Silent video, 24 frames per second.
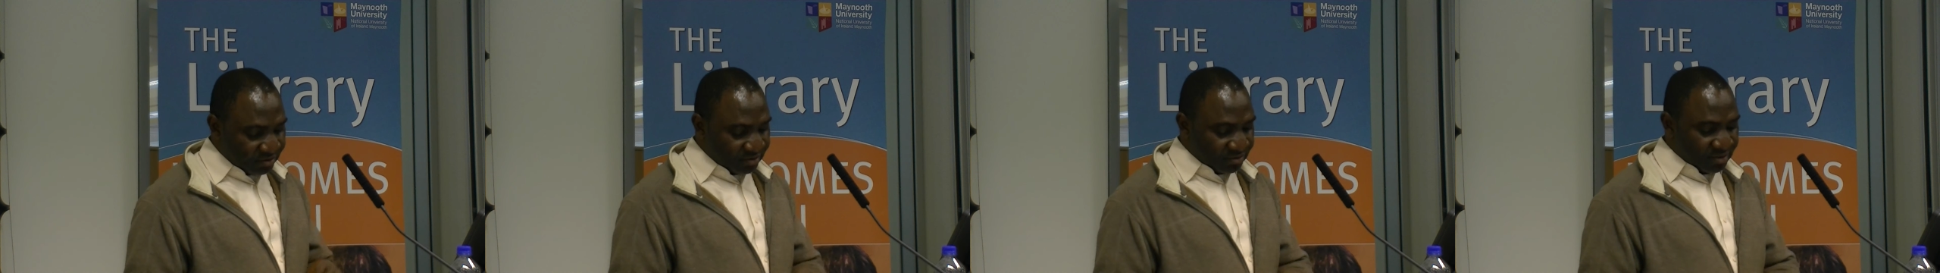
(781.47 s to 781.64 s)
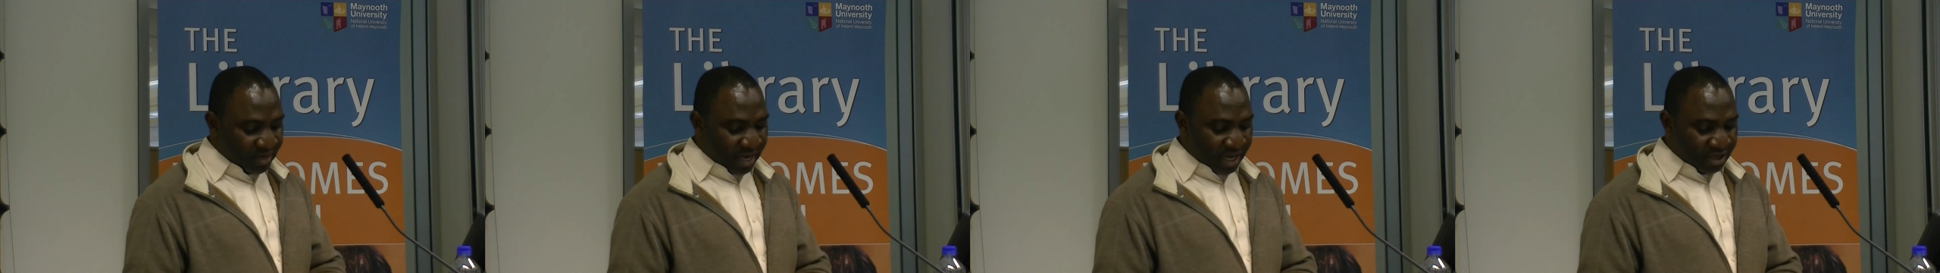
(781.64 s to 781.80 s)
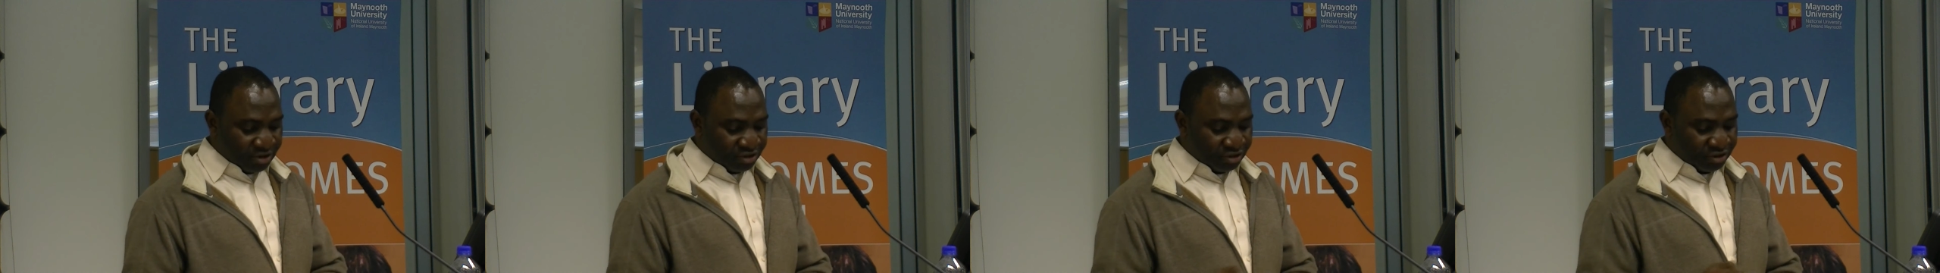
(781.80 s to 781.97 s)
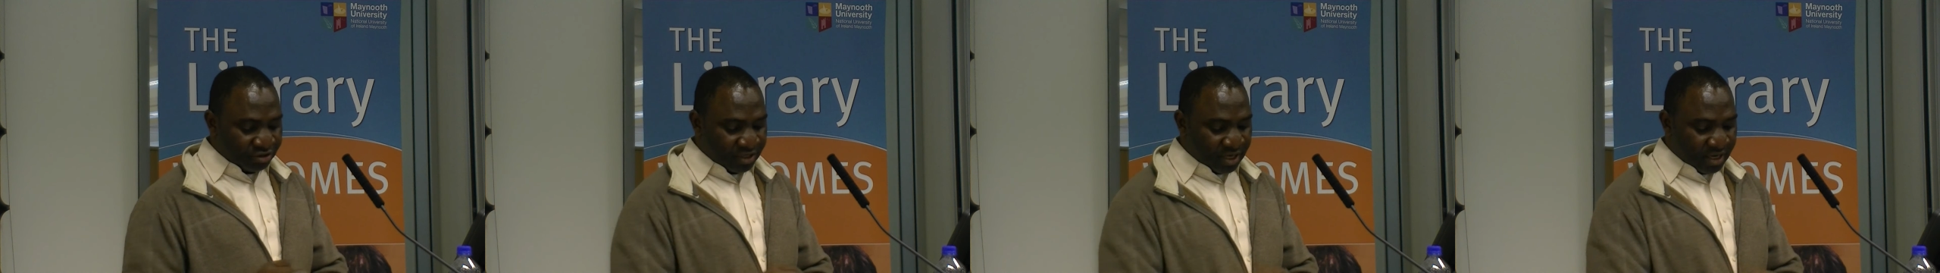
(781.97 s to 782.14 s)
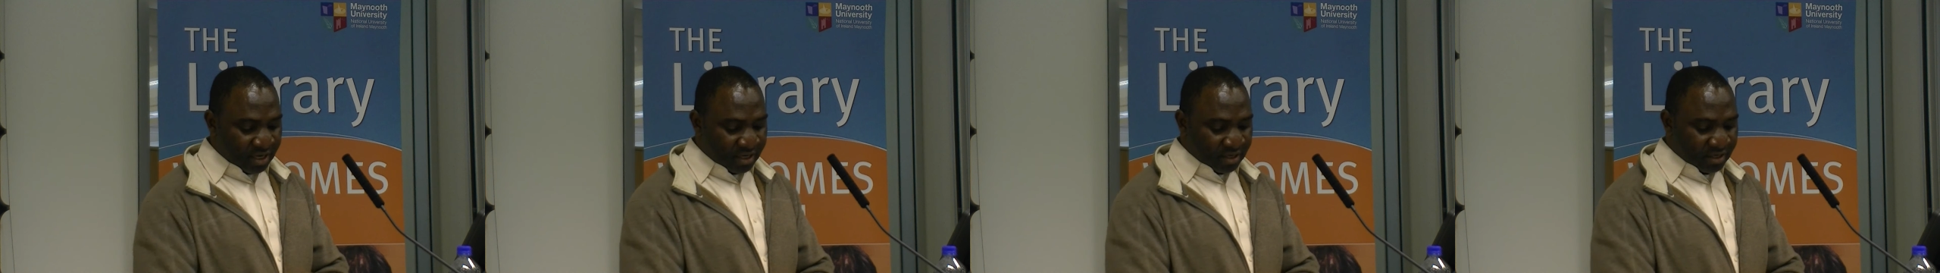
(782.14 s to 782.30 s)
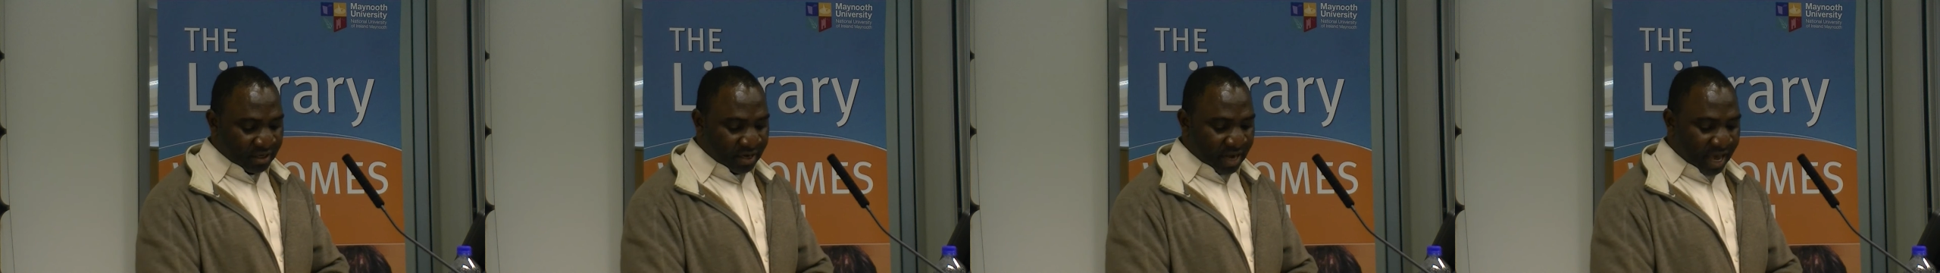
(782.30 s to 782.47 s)

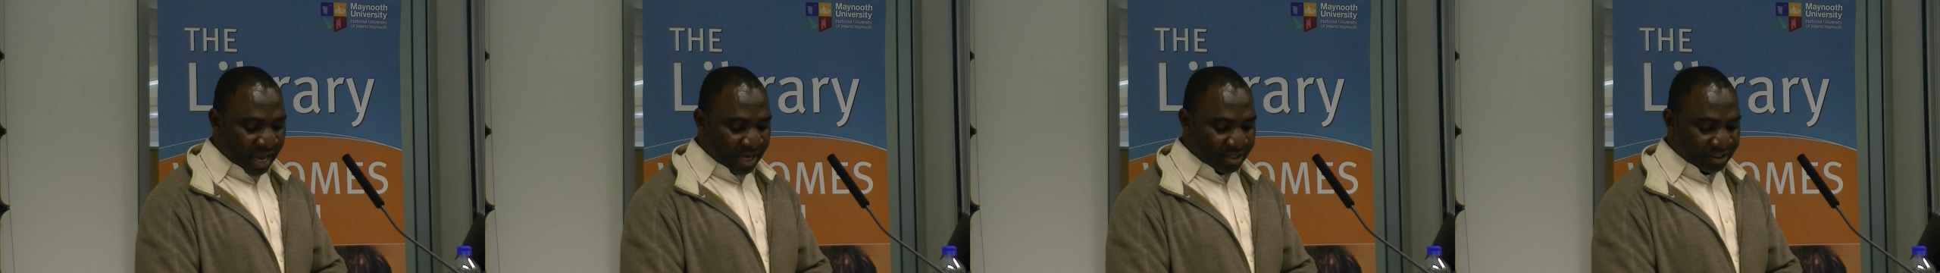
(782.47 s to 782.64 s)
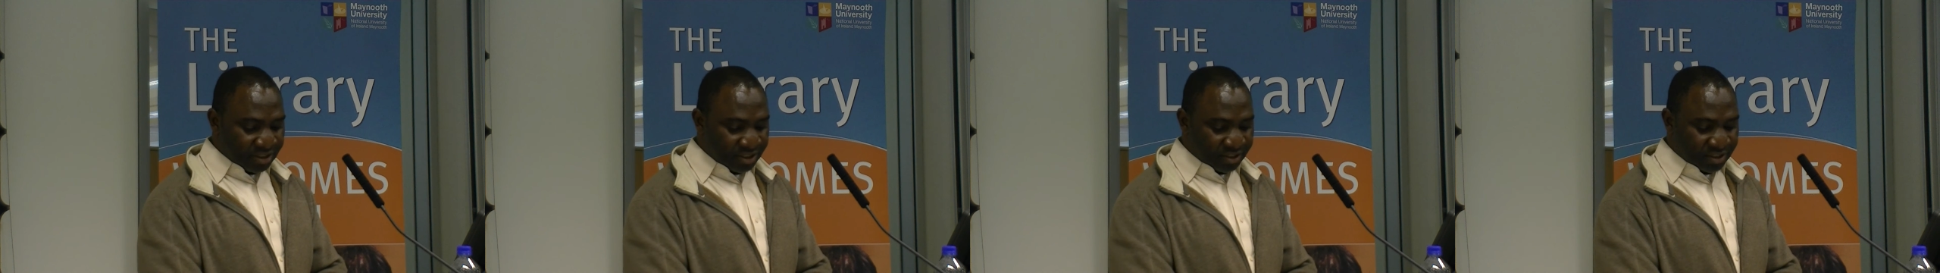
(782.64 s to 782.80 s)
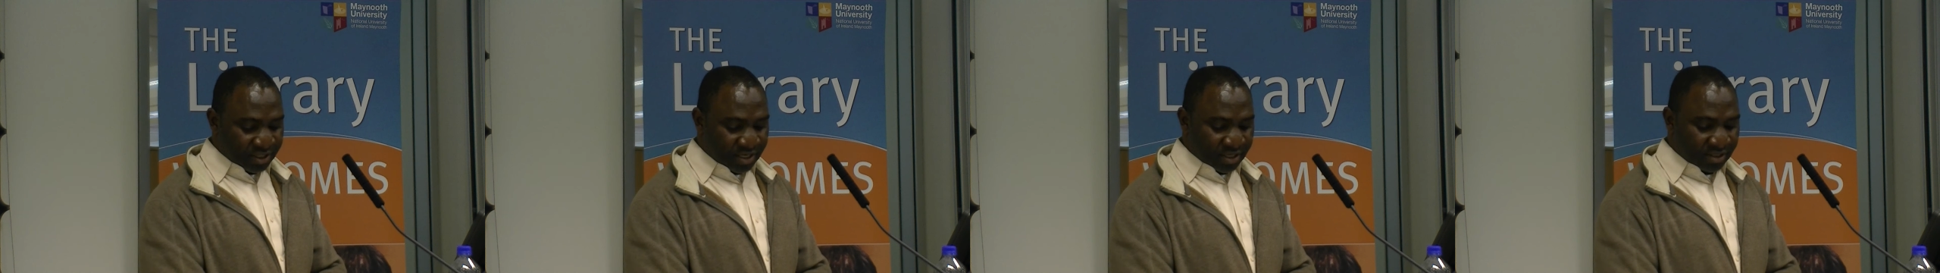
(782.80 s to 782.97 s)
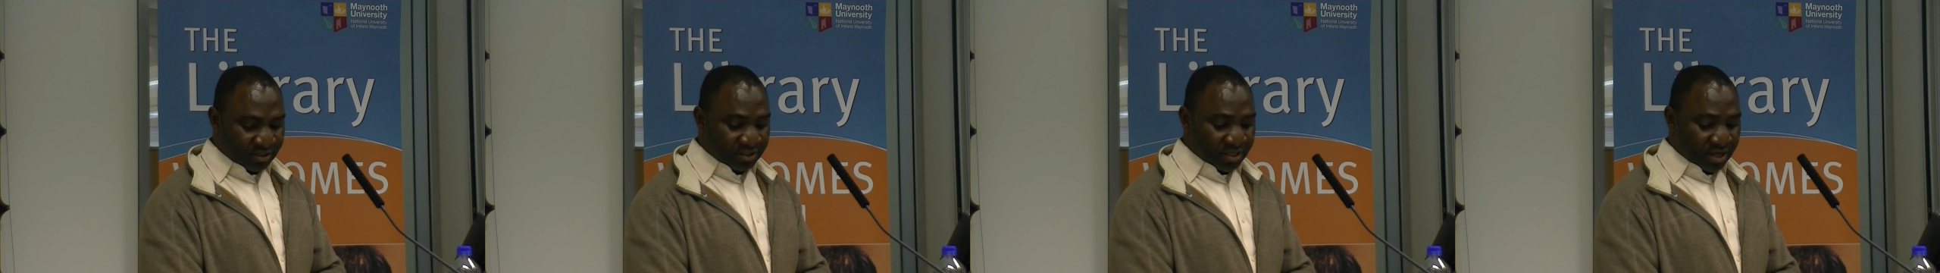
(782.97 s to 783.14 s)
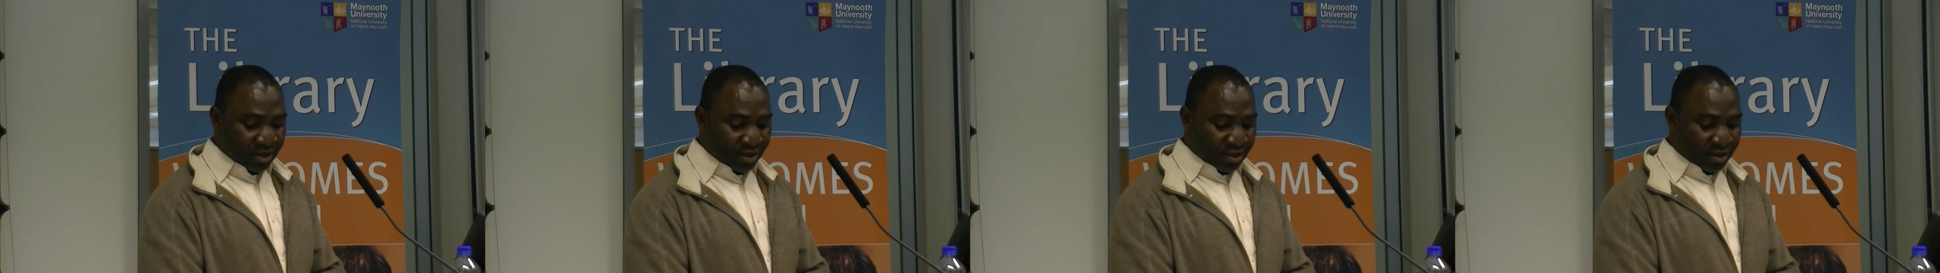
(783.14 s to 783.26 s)
Nigerian Niger Delta